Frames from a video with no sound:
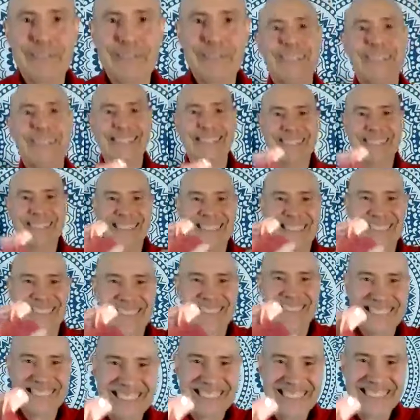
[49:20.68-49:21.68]
I
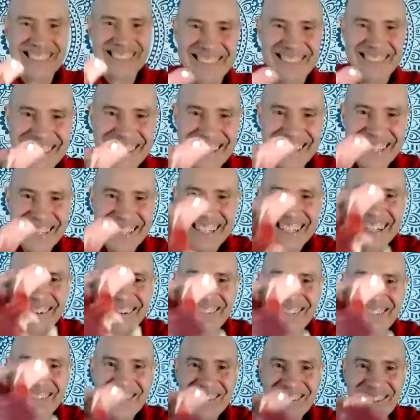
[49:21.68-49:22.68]

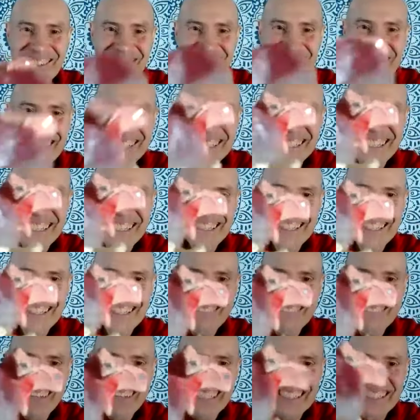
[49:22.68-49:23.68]
want to try and
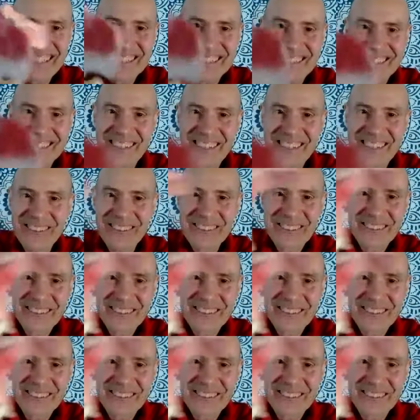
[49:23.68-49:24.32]
make it so you